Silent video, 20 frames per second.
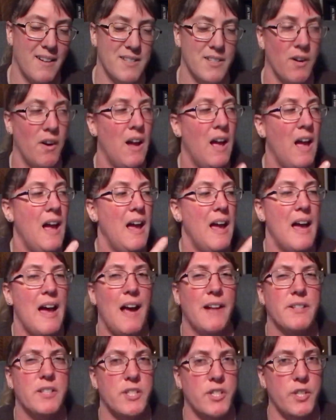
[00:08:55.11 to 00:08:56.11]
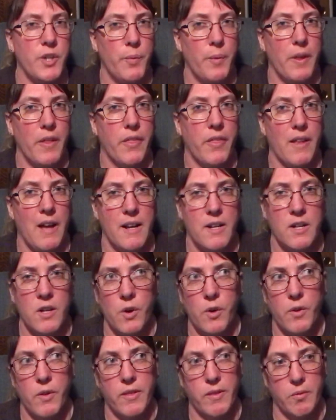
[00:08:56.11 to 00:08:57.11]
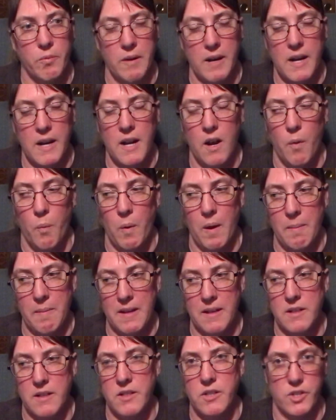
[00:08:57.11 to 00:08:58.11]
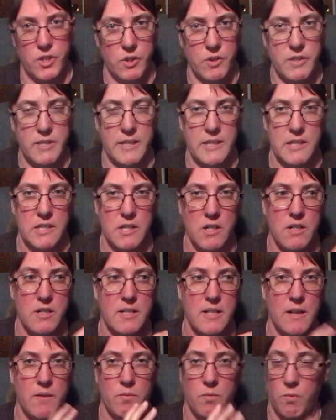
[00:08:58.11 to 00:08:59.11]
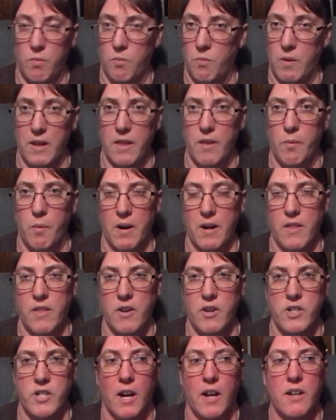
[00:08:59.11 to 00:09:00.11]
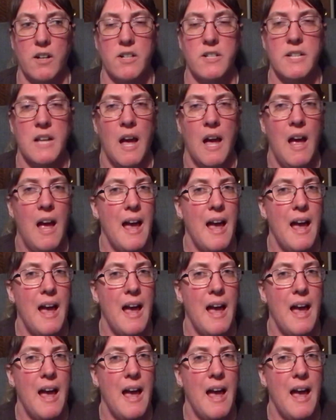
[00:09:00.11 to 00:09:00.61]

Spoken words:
So it has to do with, I know three women, two sisters, and one of their daughters,